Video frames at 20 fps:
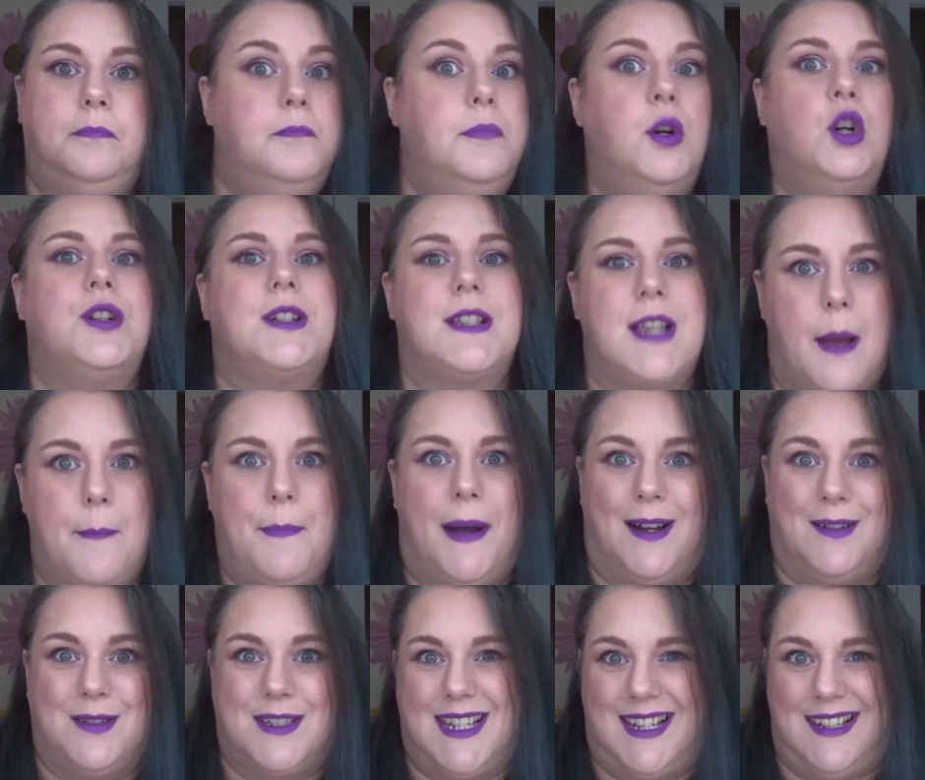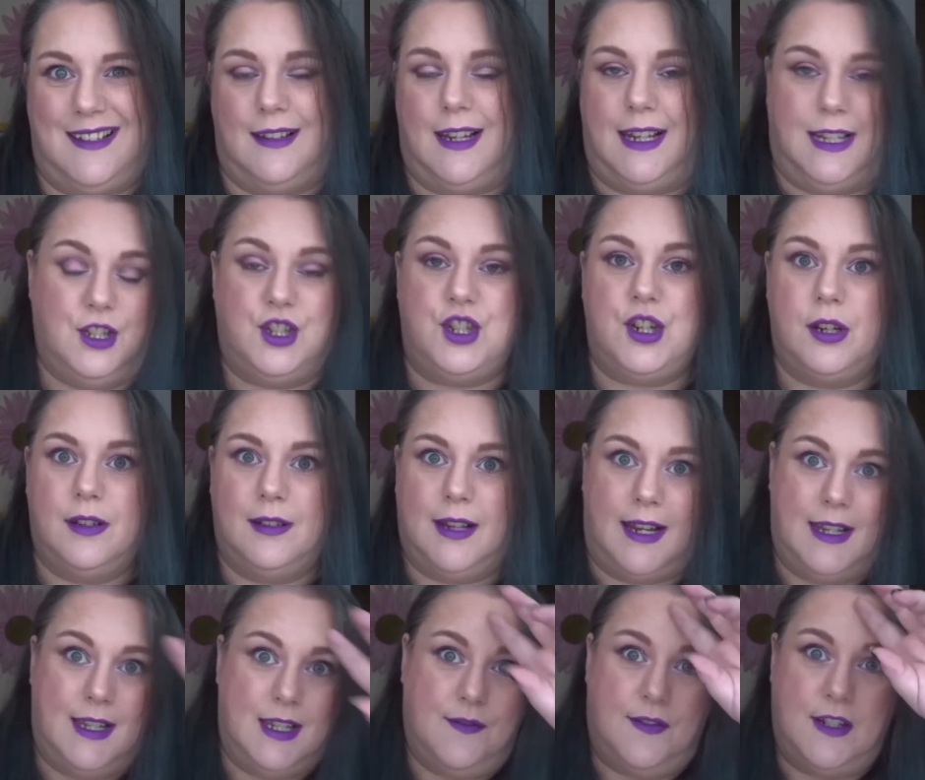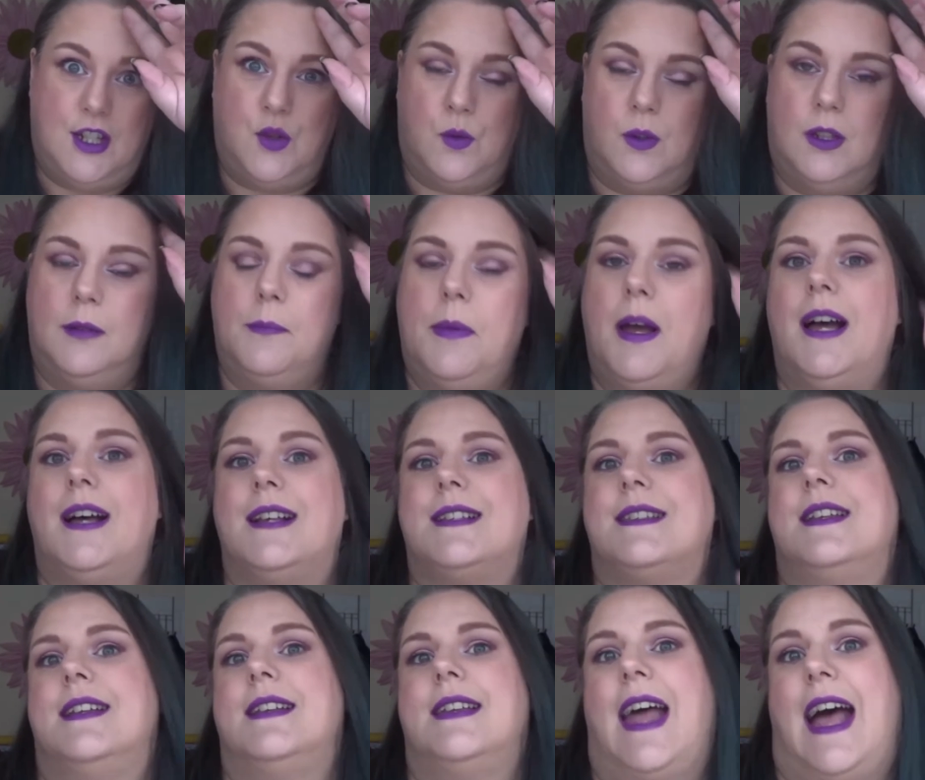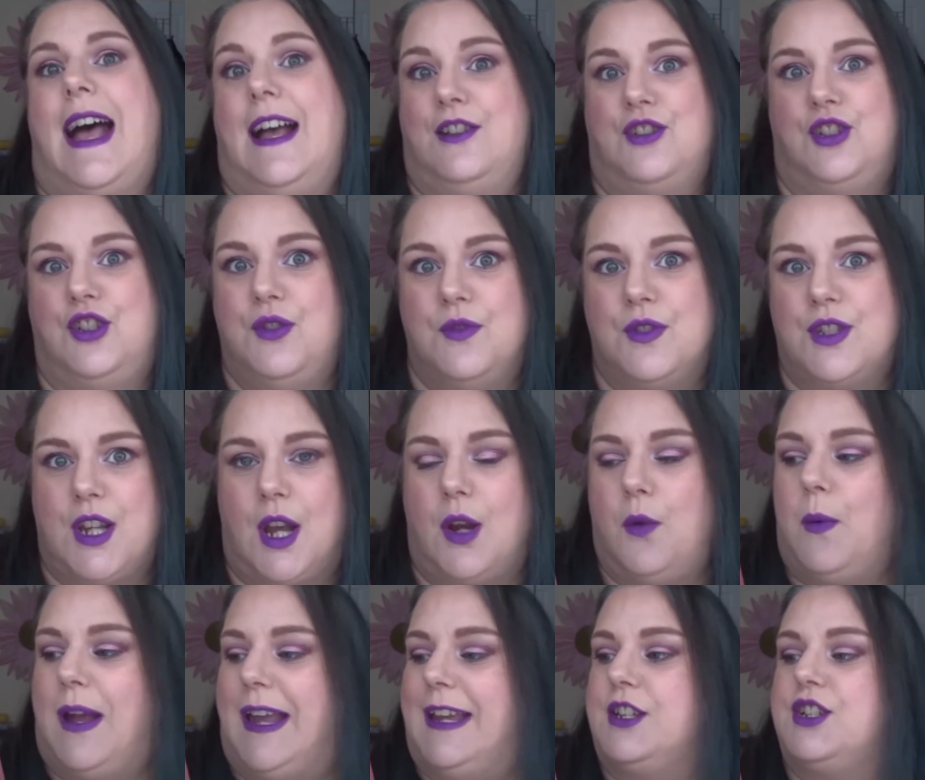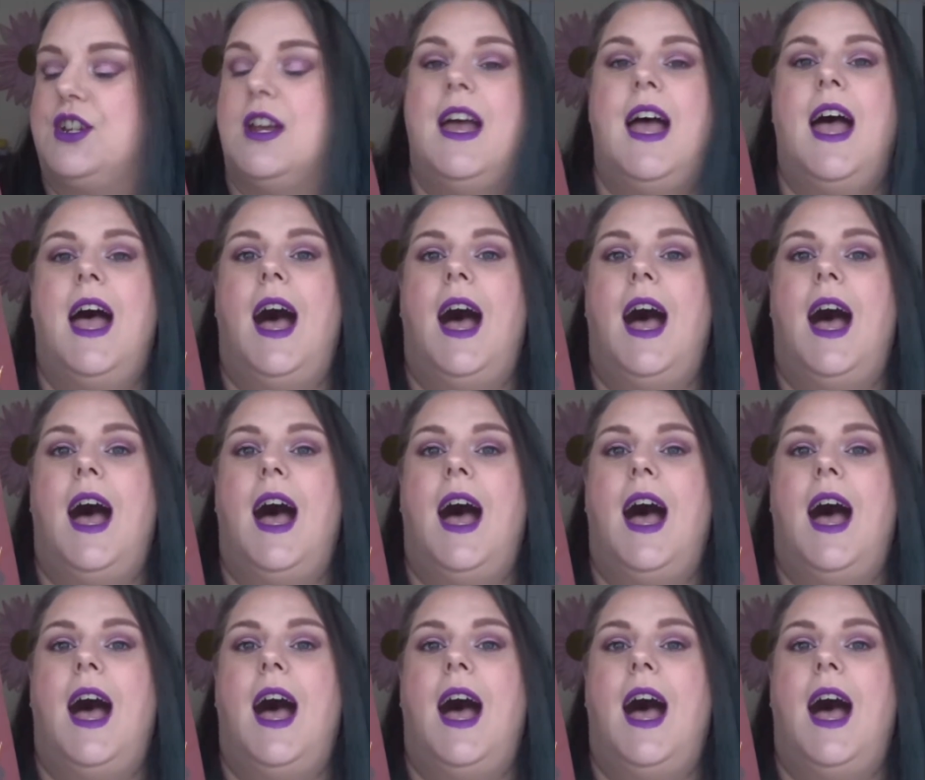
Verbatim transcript: books about each individual person as you so wish.